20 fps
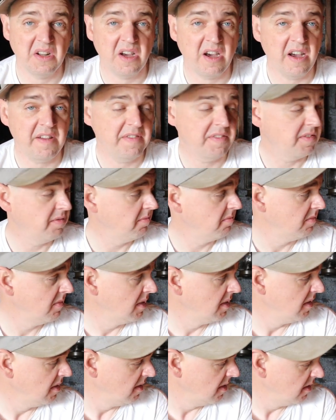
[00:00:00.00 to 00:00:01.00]
it off and
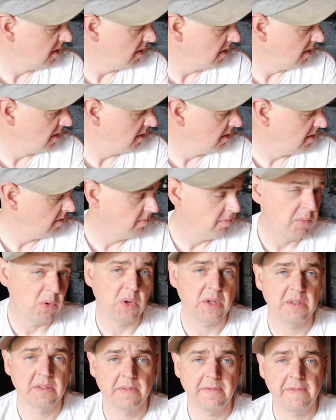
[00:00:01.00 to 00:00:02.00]

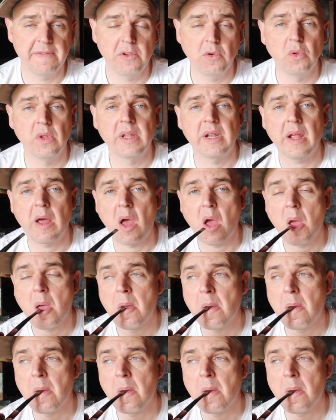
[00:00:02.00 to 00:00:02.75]
putting some fuel in it.